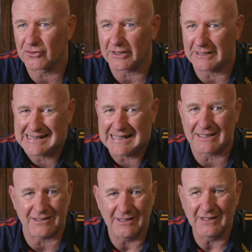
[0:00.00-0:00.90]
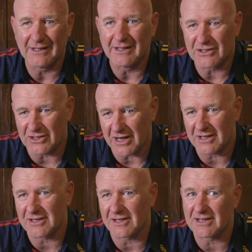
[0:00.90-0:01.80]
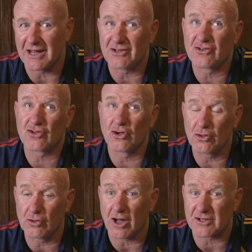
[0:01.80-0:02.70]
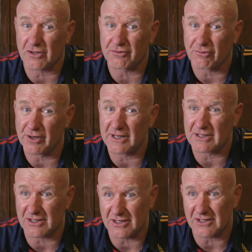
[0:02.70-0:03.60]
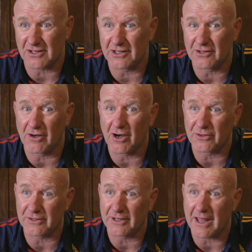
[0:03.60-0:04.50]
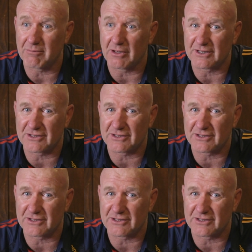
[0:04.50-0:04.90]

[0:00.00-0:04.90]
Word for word: Like he'd kicked six, he'd kicked two, lots of three as a 16-year-old in the NAB League.